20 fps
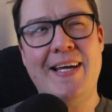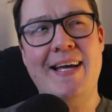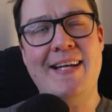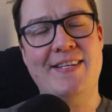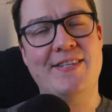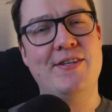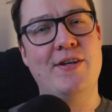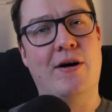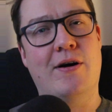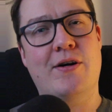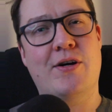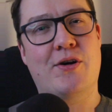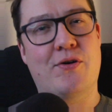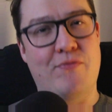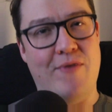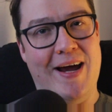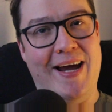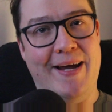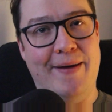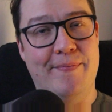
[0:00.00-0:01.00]
It's not
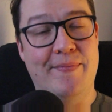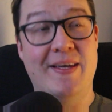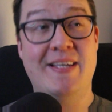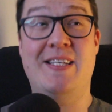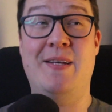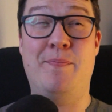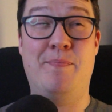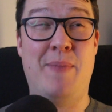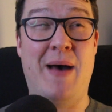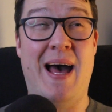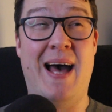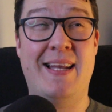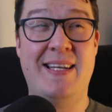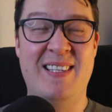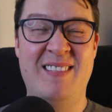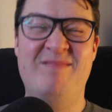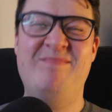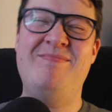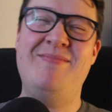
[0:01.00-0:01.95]
great. Is it bad?